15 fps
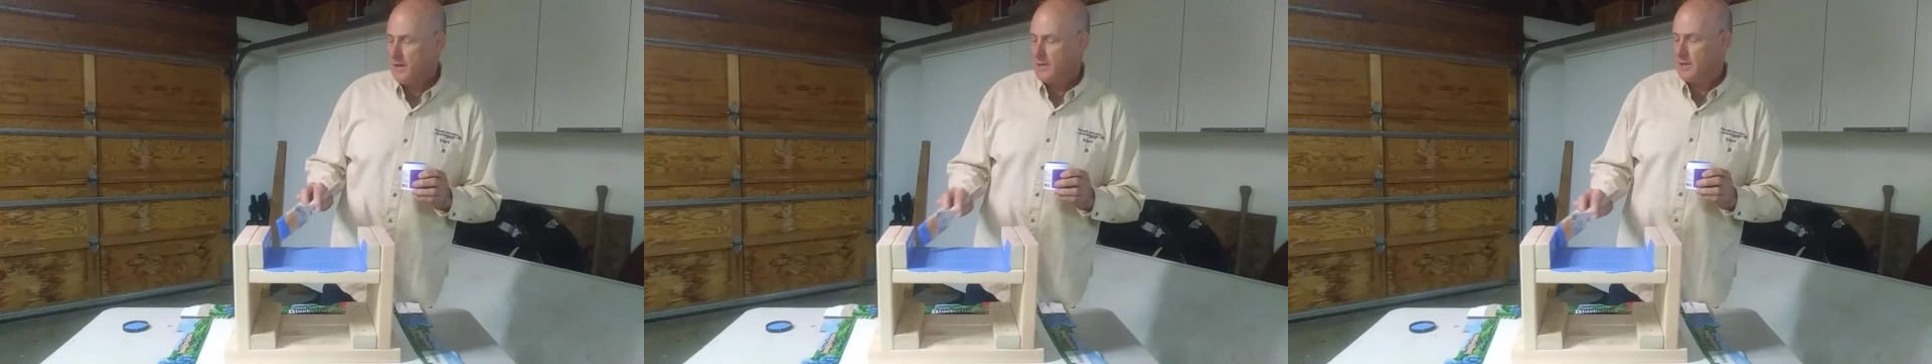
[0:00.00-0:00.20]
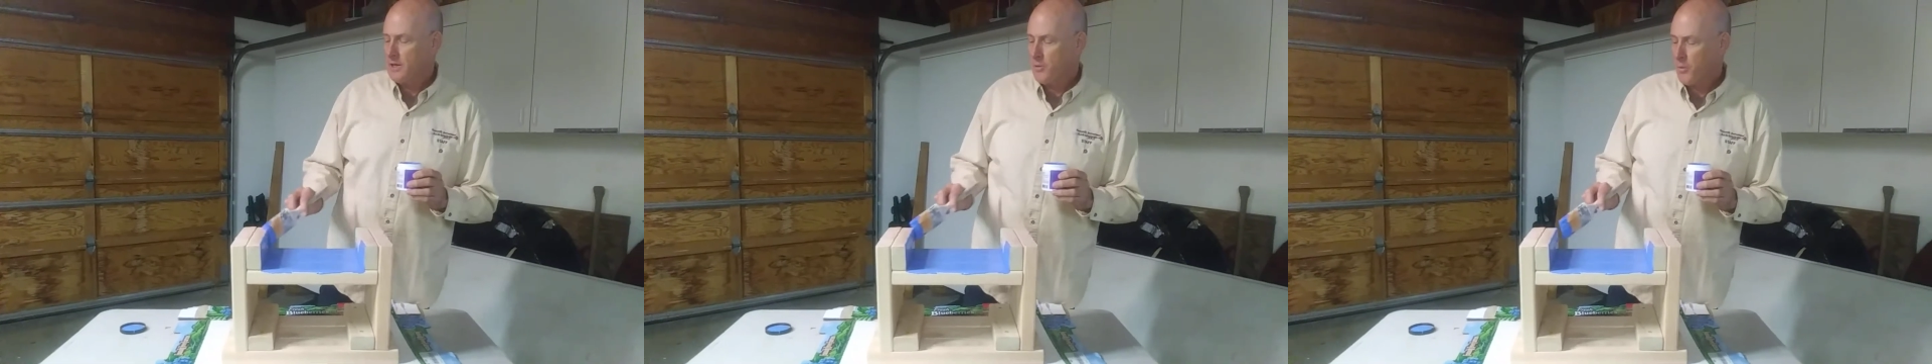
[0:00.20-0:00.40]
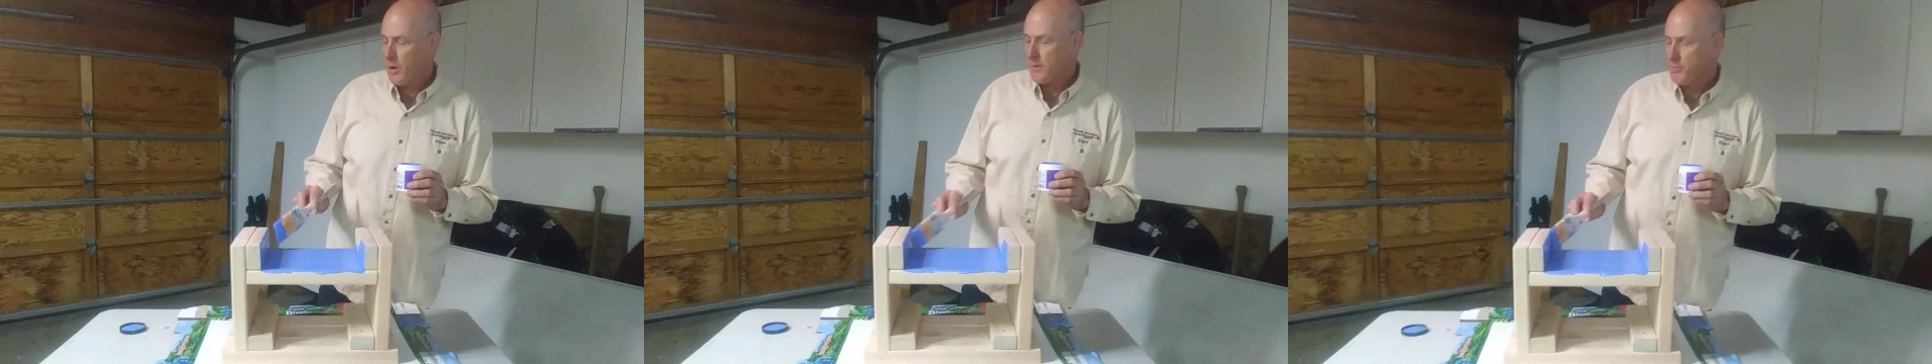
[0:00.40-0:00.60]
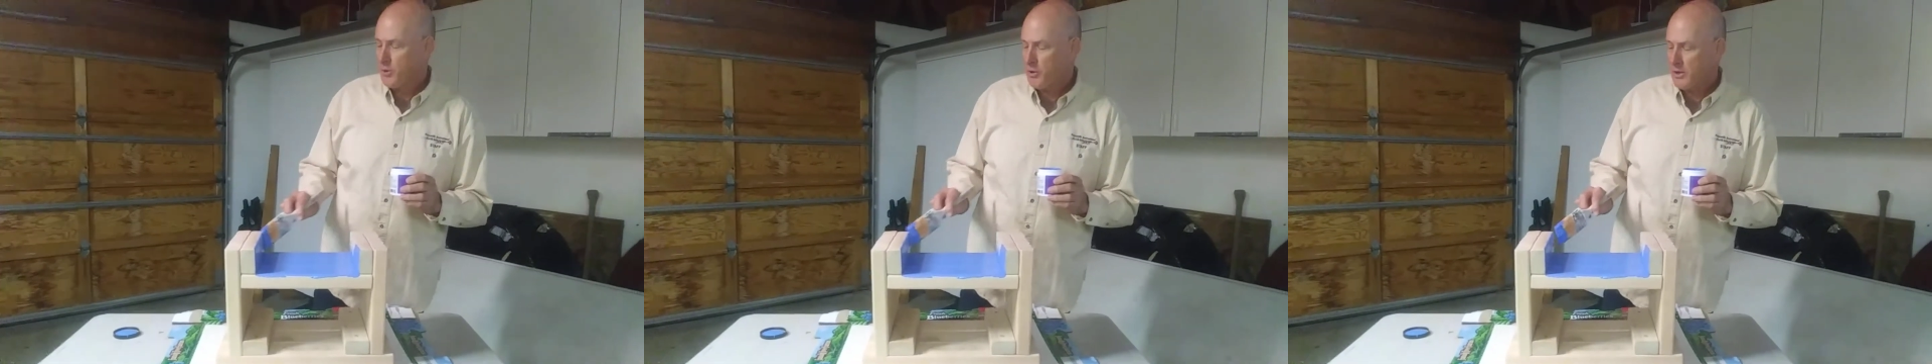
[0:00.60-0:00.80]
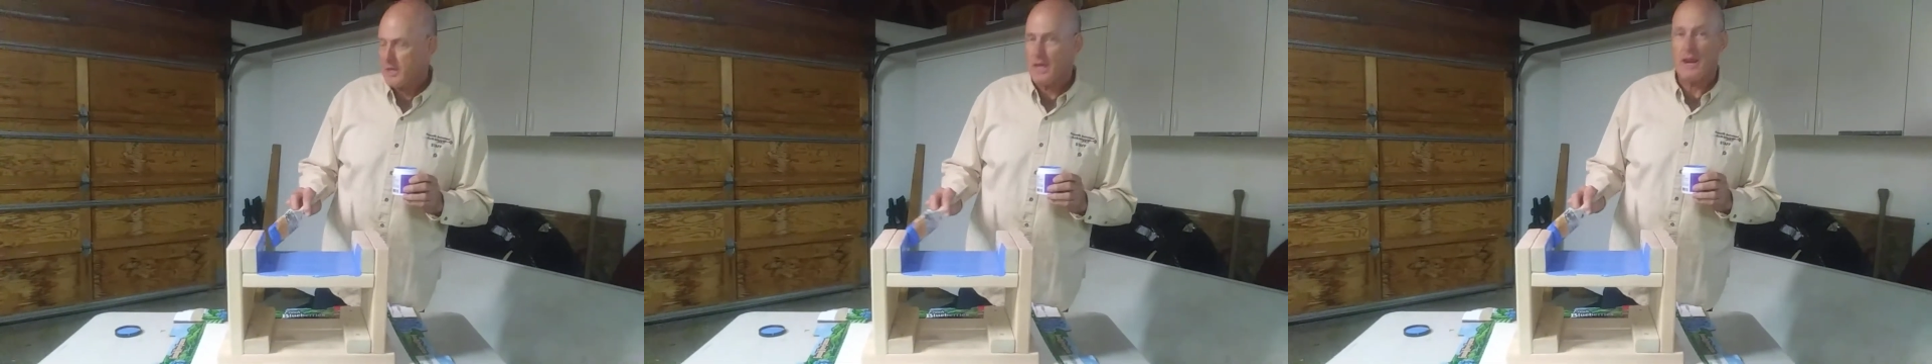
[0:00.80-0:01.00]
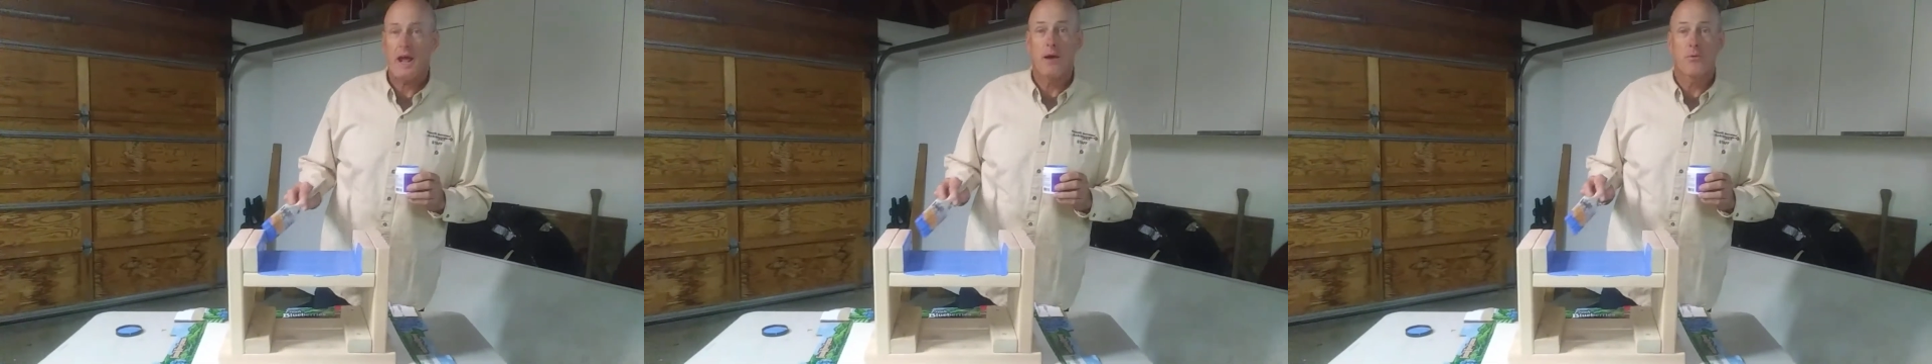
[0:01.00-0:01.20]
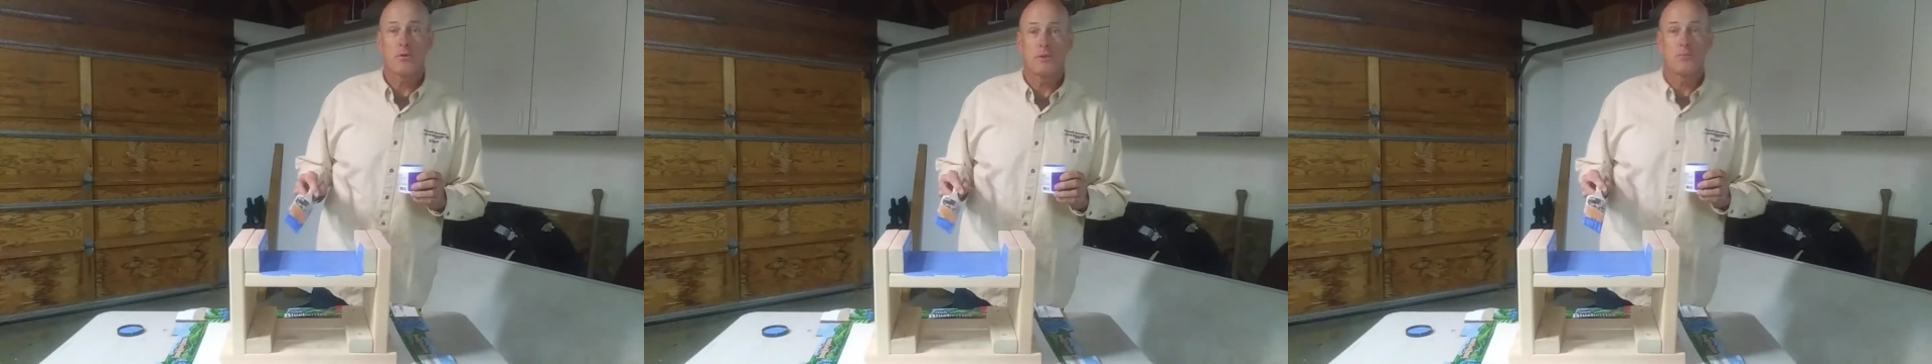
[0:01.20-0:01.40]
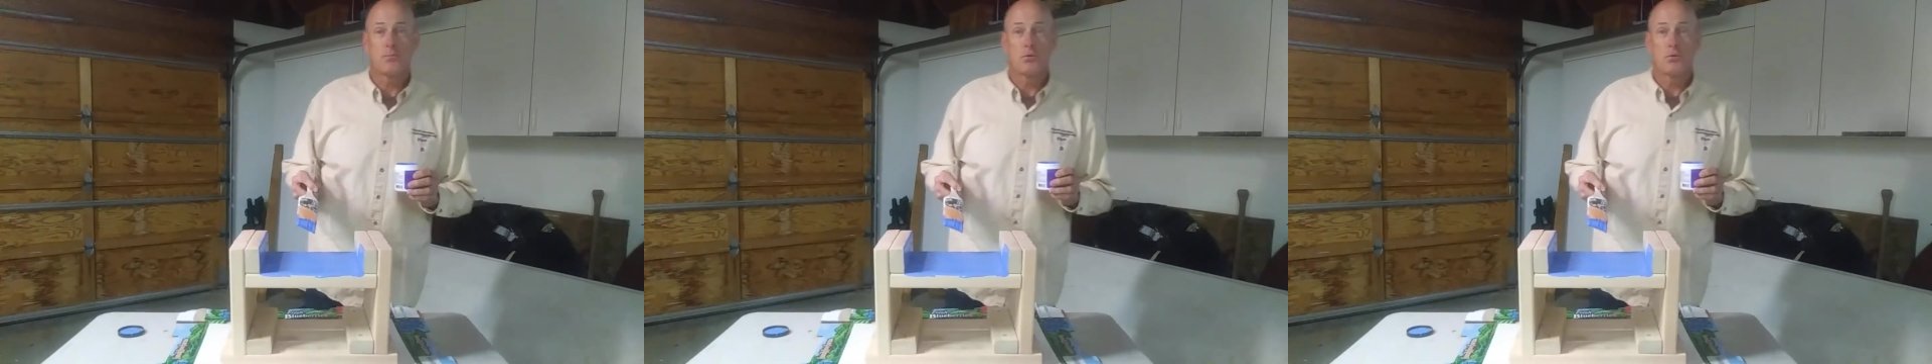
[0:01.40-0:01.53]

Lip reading: that you want to be able to get at with a